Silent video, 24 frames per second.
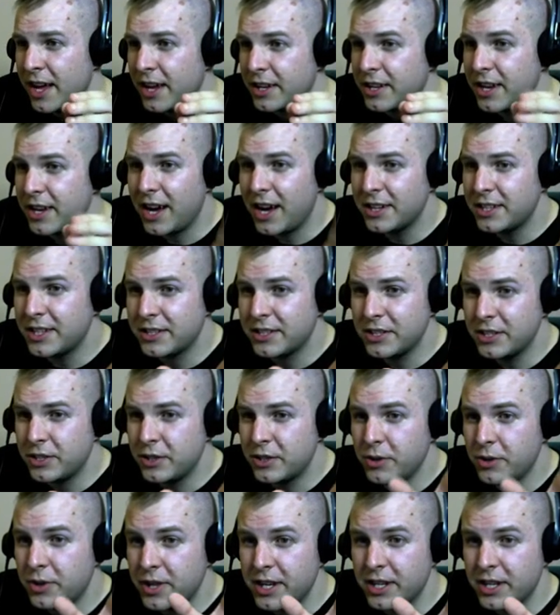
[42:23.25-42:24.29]
God doesn't
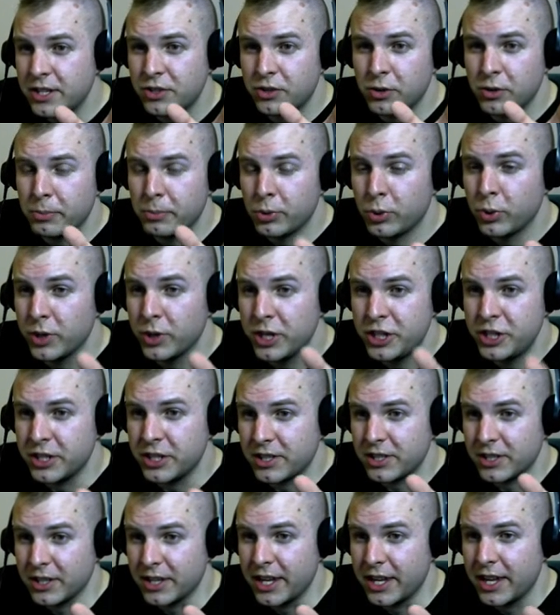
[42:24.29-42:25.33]
do things
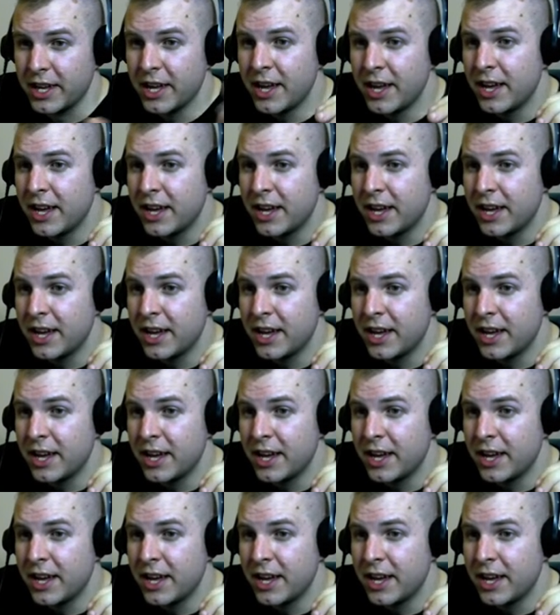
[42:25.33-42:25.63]
capriciously.